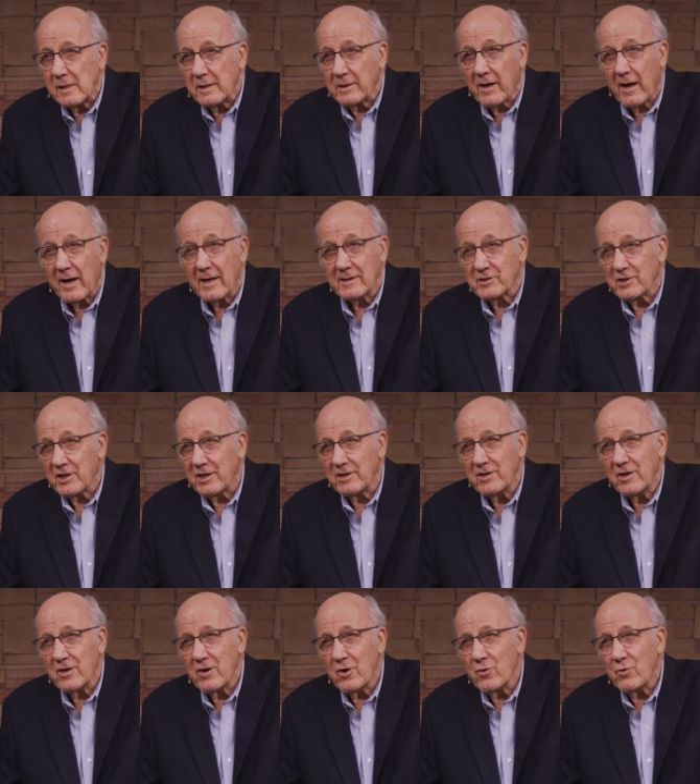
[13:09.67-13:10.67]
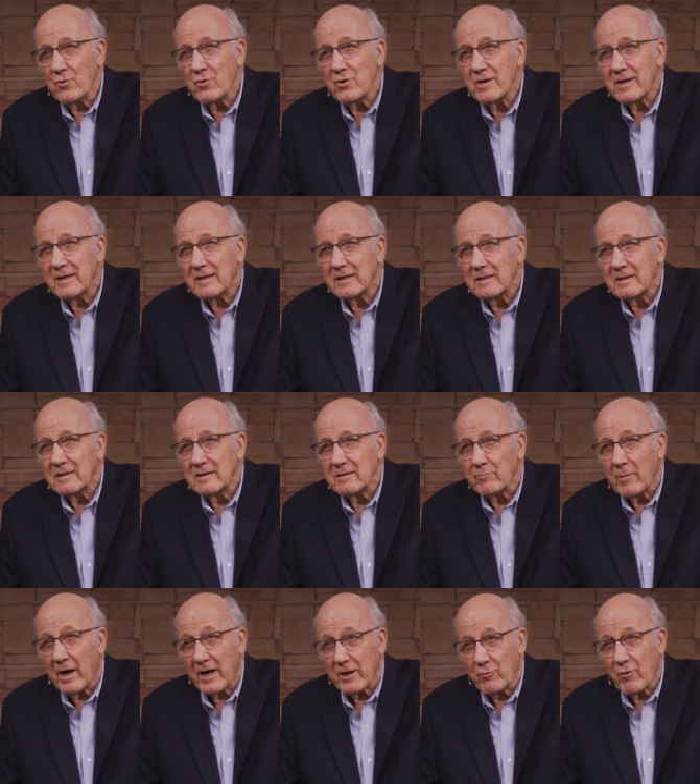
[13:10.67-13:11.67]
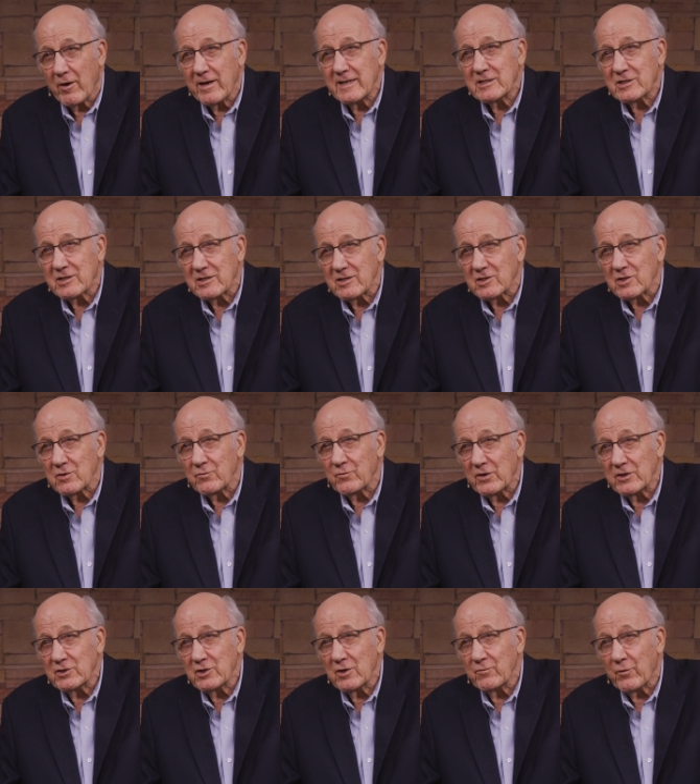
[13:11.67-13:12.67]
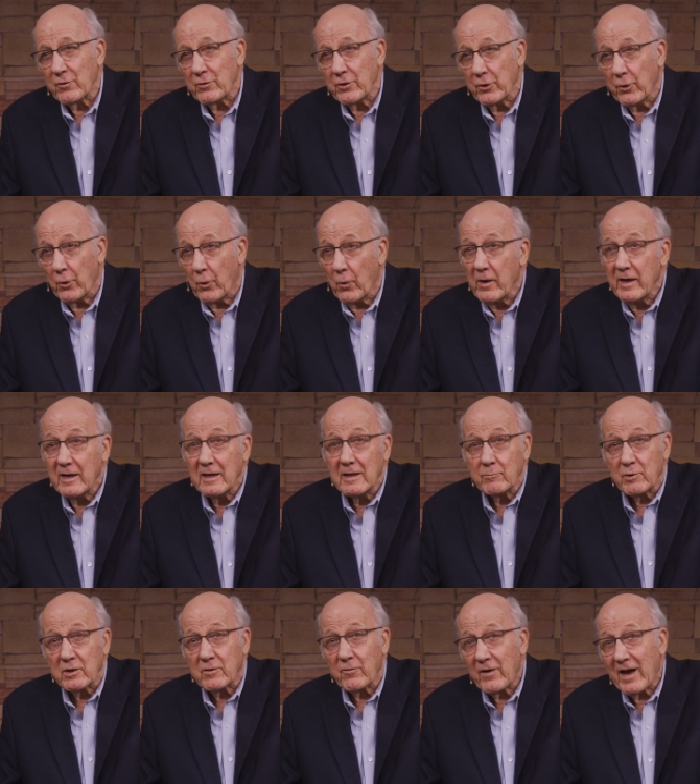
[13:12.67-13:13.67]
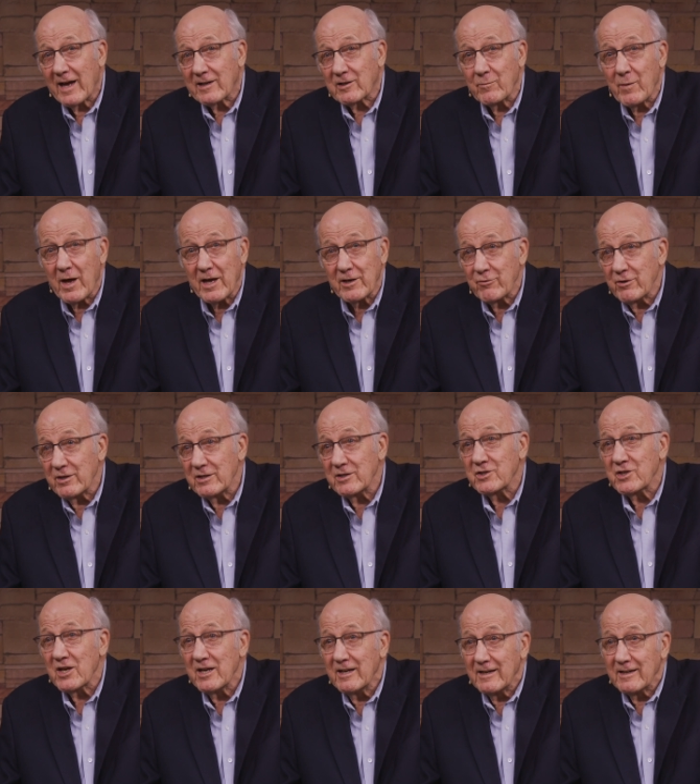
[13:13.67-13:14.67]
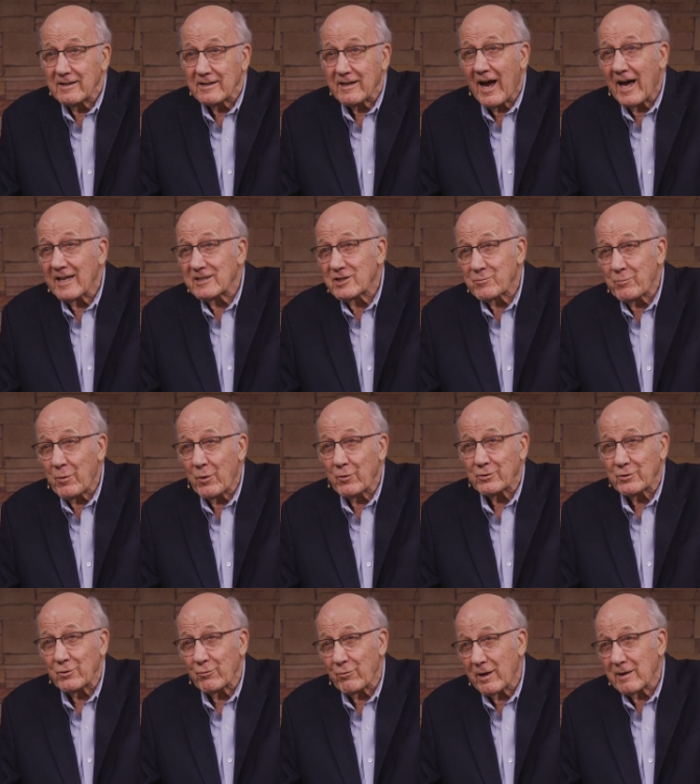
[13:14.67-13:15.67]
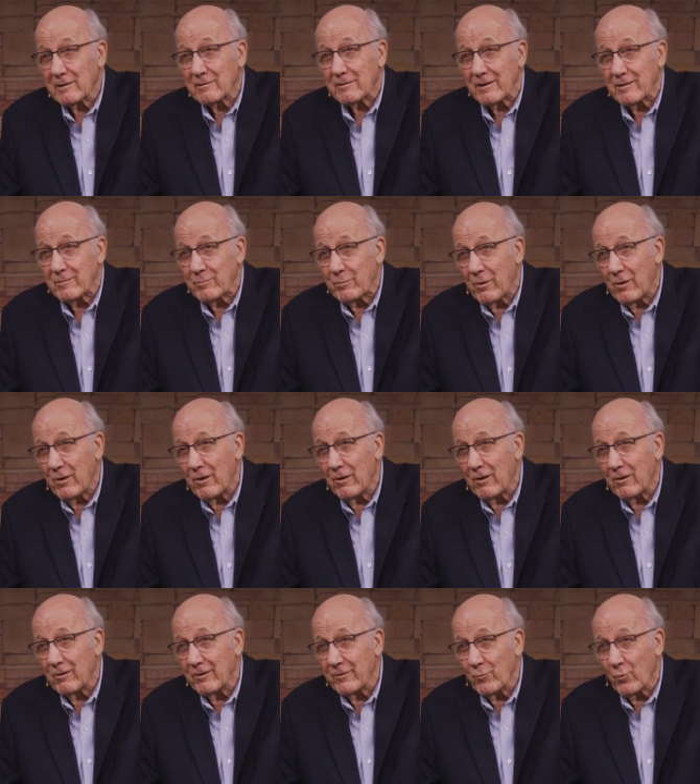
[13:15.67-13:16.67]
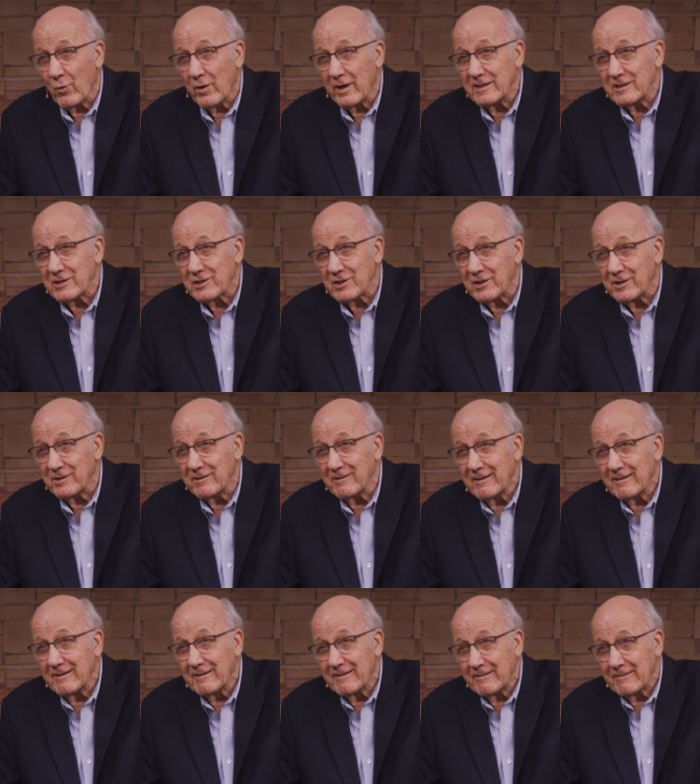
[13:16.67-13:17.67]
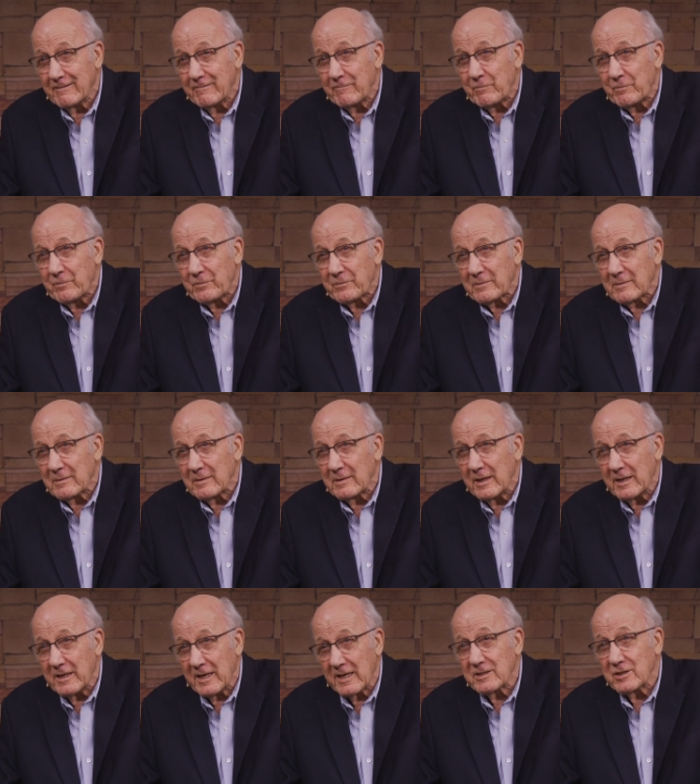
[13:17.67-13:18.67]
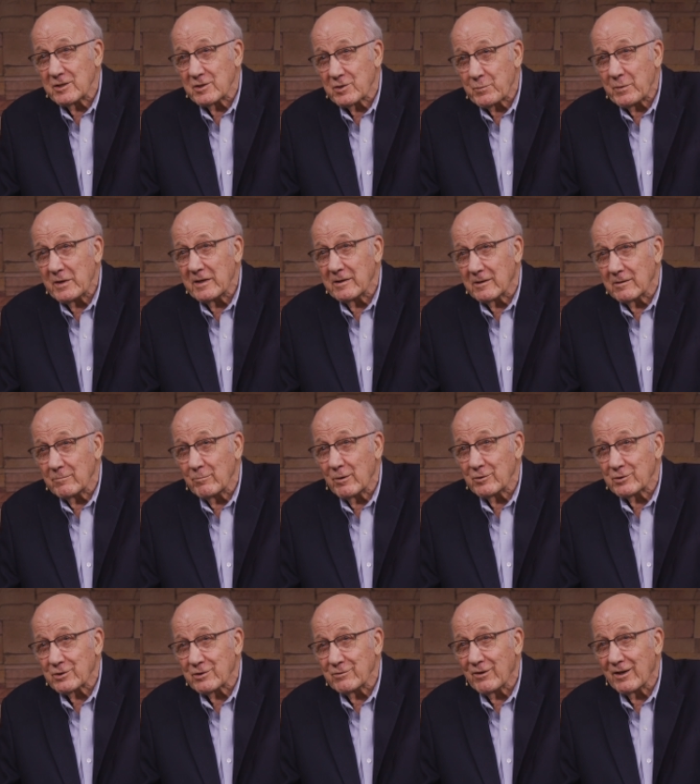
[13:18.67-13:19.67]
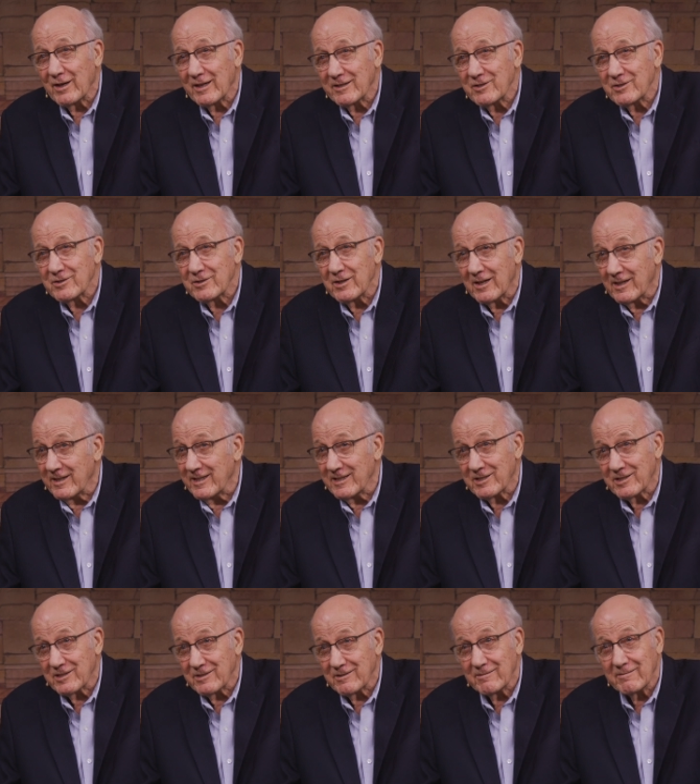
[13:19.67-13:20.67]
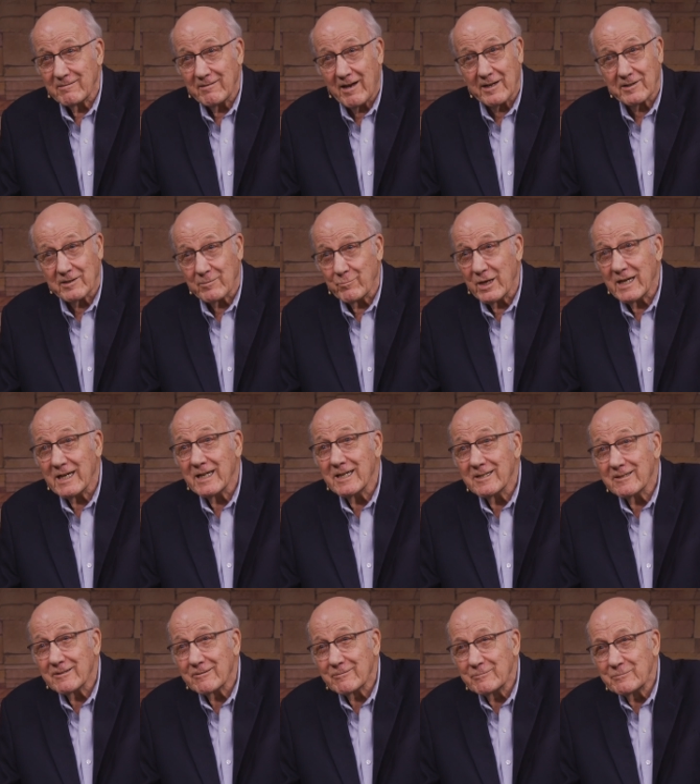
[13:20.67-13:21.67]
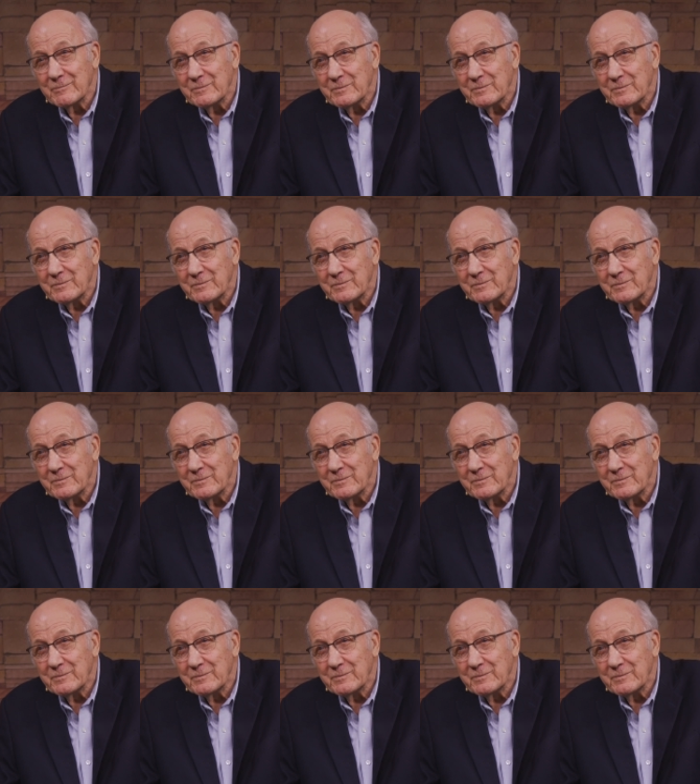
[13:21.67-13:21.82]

And God said, No, my grace is sufficient for you. But the fact of the matter is, God spoke directly to Paul in ways that he doesn't speak to most of us, at least not to me.